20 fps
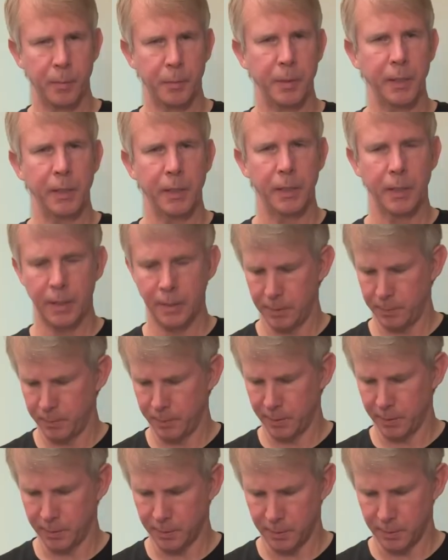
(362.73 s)
a P90
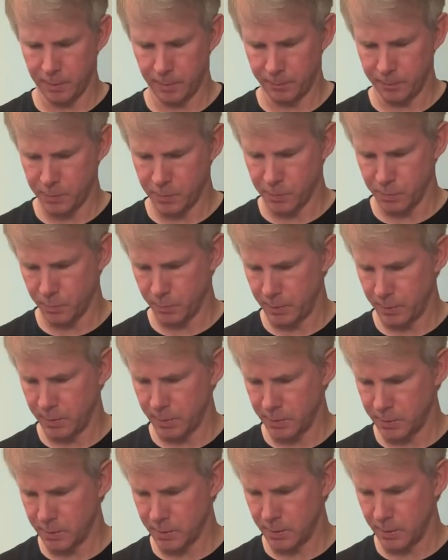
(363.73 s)
pickup, just the way they
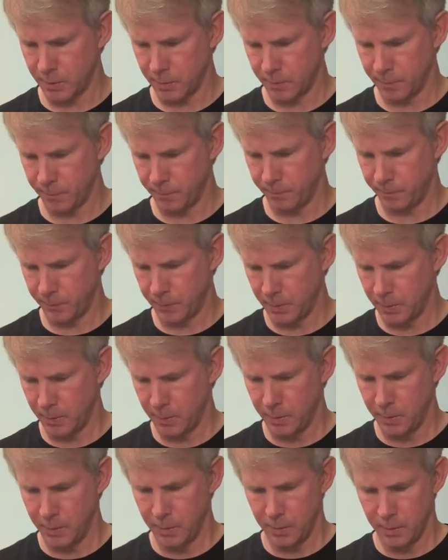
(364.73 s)
sound.
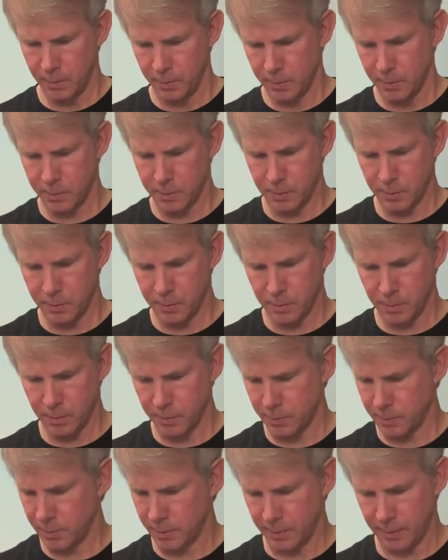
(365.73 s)
This guitar
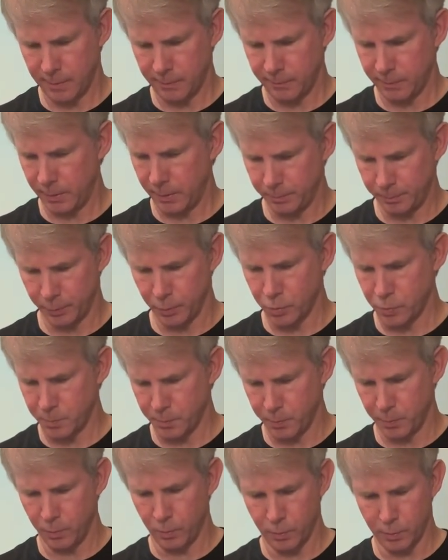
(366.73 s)
doesn't have any
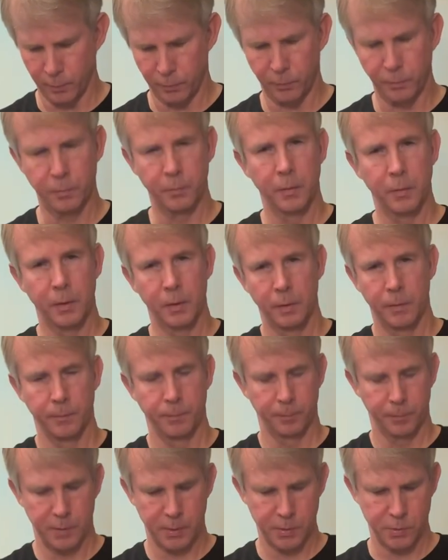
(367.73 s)
push-pull because
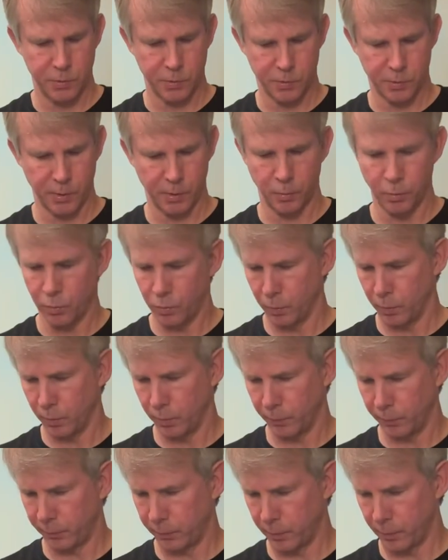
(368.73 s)
these are single
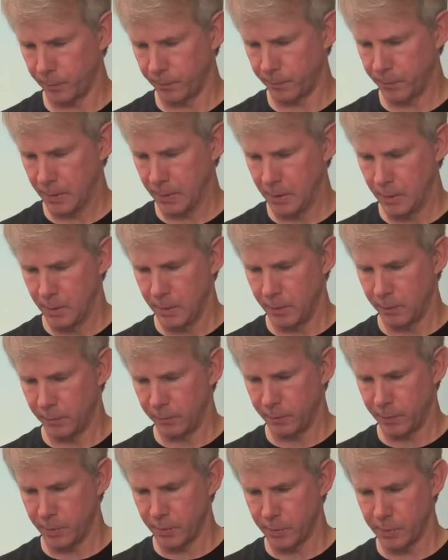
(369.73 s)
coils, so it's
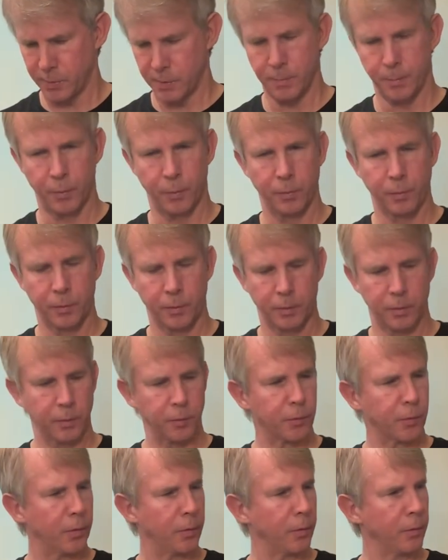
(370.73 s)
very simple
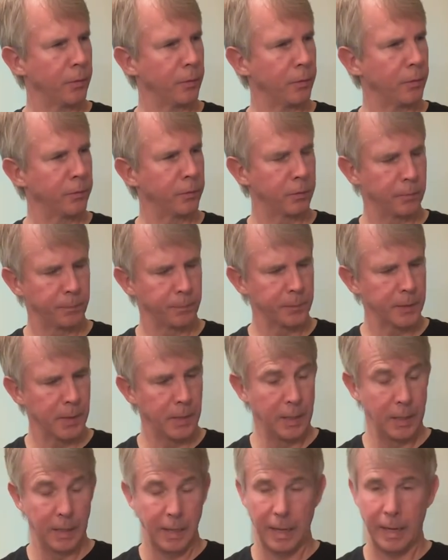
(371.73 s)
controls.
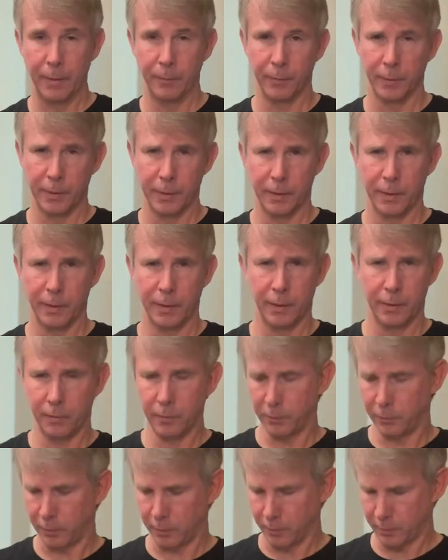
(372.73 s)
I really like
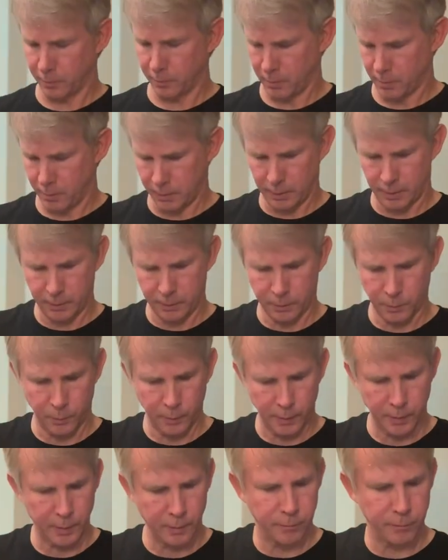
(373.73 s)
this guitar. I like the
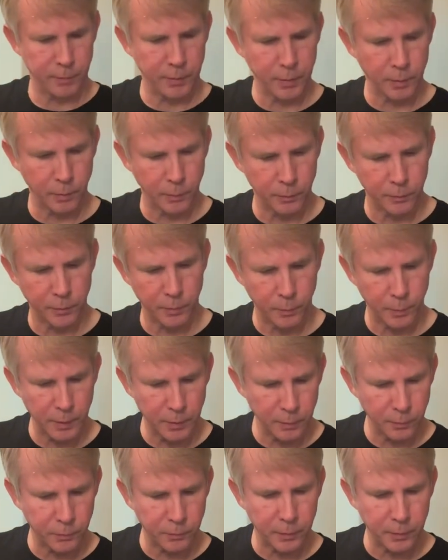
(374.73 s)
way it feels and the way
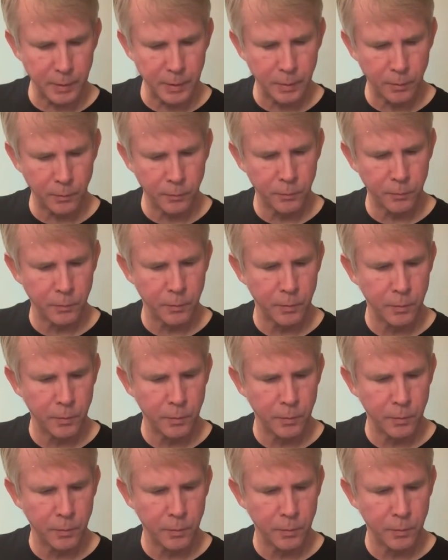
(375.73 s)
it sounds.